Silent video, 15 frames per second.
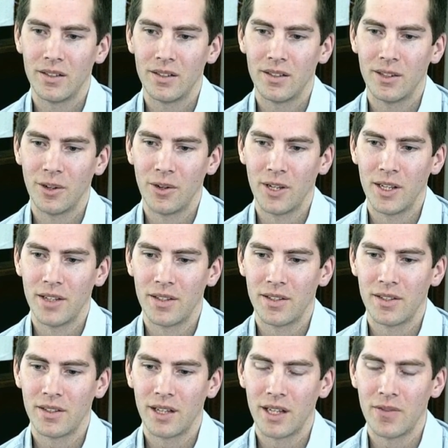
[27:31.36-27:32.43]
you know,
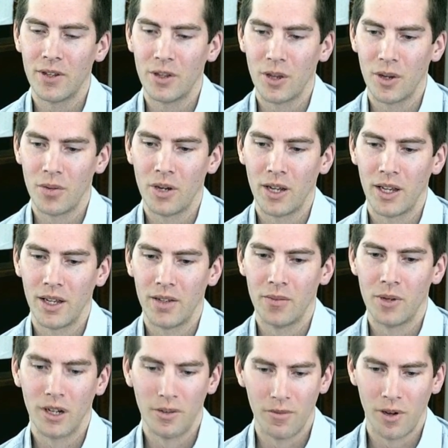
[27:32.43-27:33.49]
it's even though
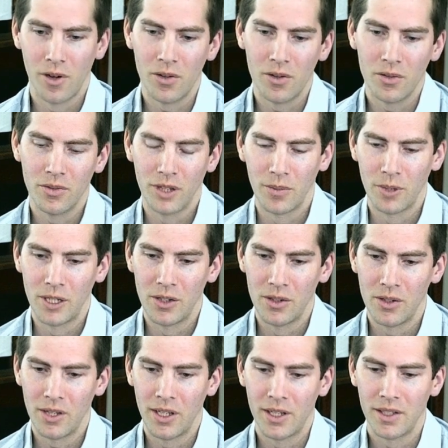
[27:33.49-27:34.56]
we're involved and we
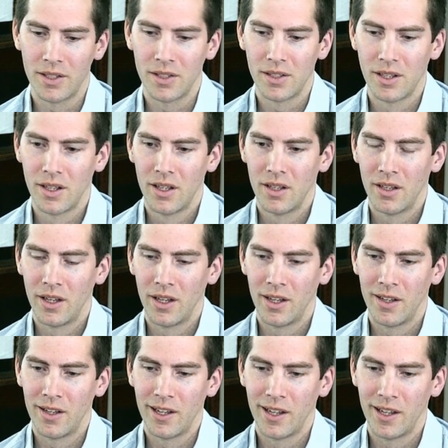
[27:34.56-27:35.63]
do things,
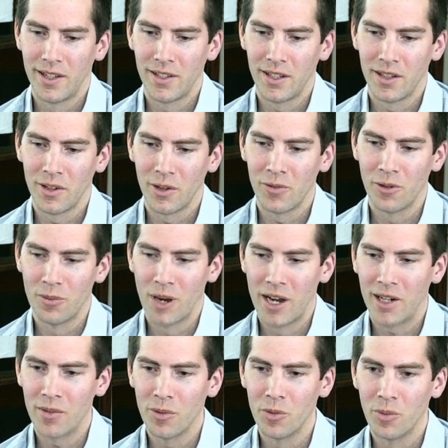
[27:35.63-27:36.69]
I see a lot of
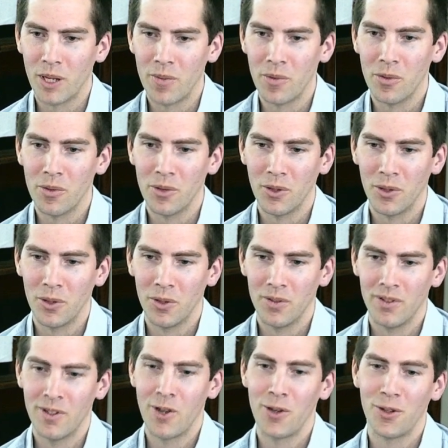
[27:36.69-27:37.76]
remarkable people
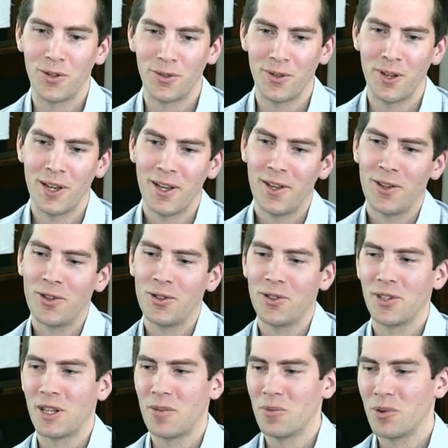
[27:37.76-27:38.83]

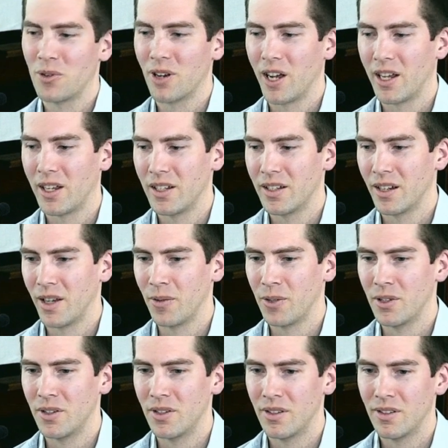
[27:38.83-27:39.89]
whose input I
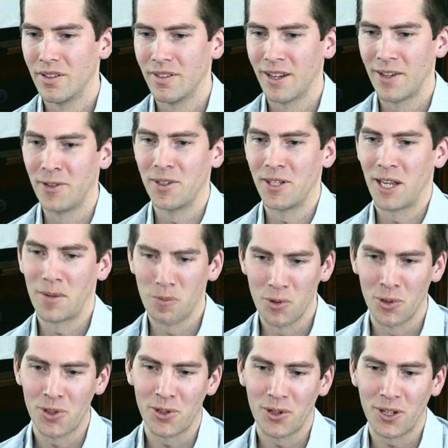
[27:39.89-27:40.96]
would take
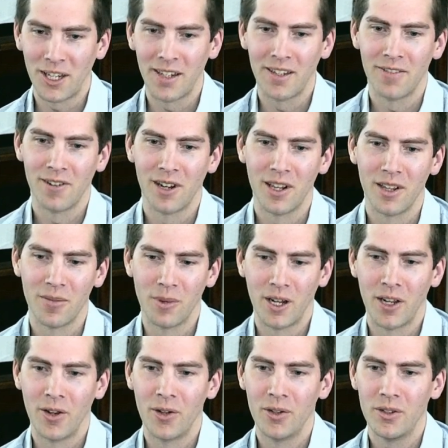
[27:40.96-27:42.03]
more stock in rather than
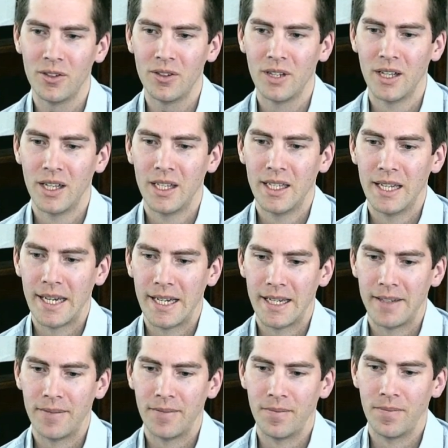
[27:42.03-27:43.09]
my own.
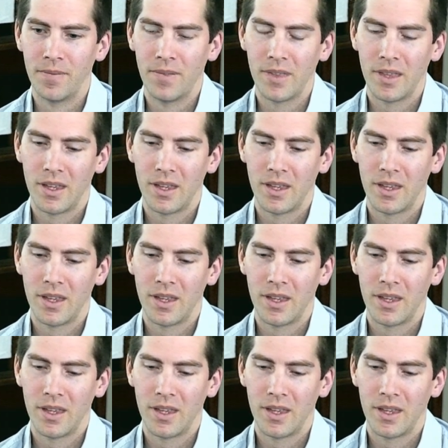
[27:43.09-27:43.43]
Mm.